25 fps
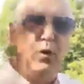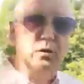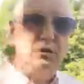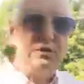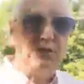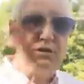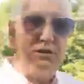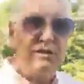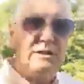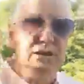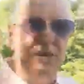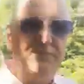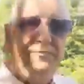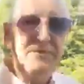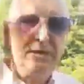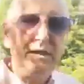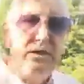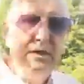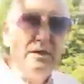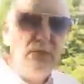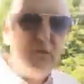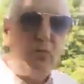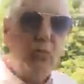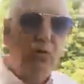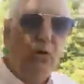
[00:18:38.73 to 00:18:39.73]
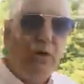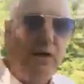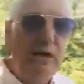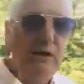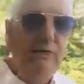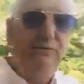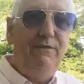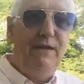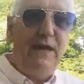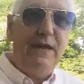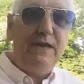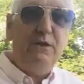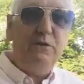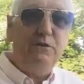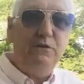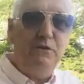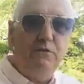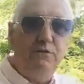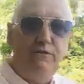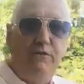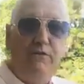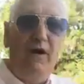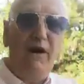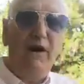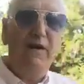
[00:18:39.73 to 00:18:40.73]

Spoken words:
launched, we're valued at